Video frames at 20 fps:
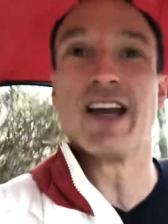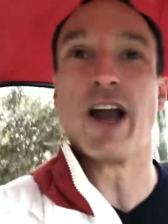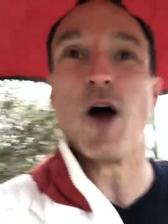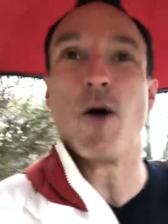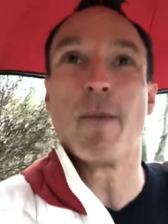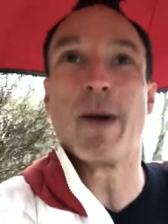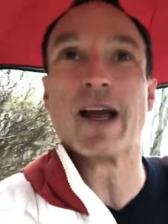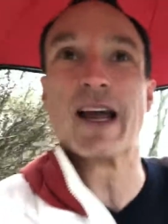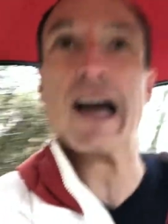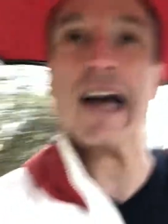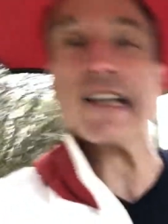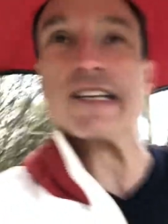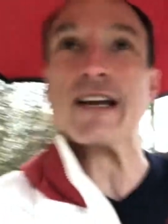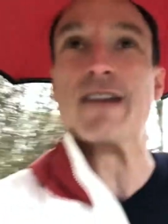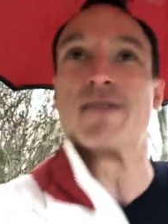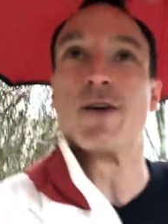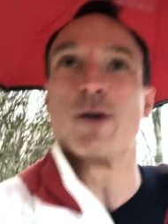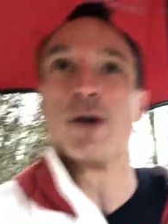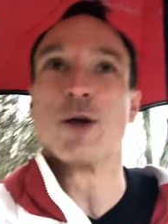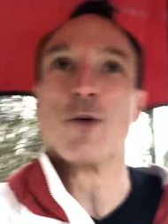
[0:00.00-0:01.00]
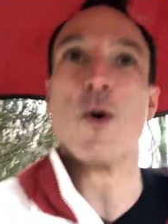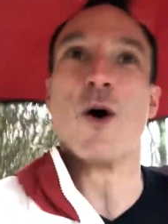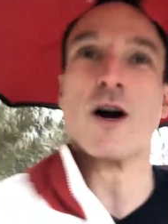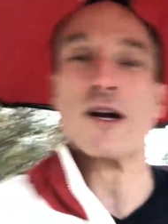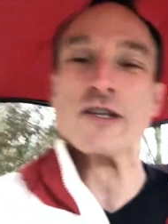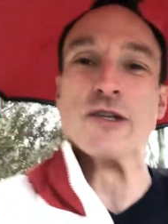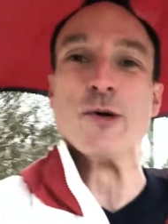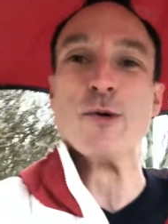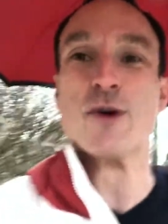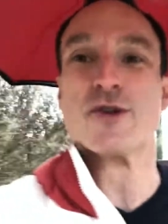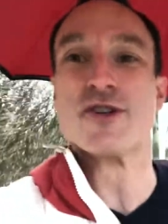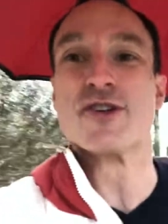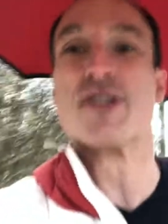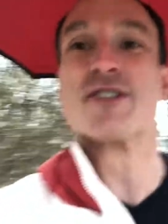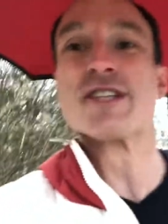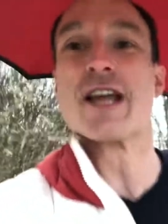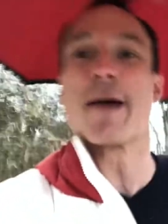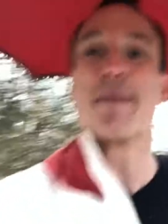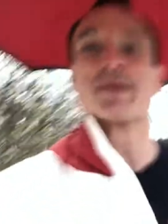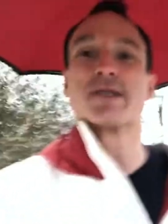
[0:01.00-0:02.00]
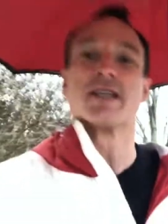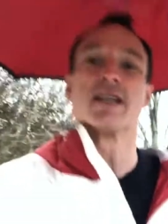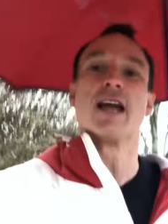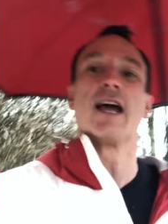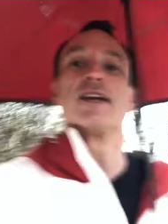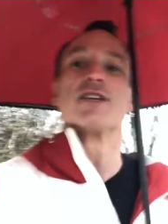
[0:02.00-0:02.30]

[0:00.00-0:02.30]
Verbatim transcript: oh my gosh, I've only walked 200 steps today.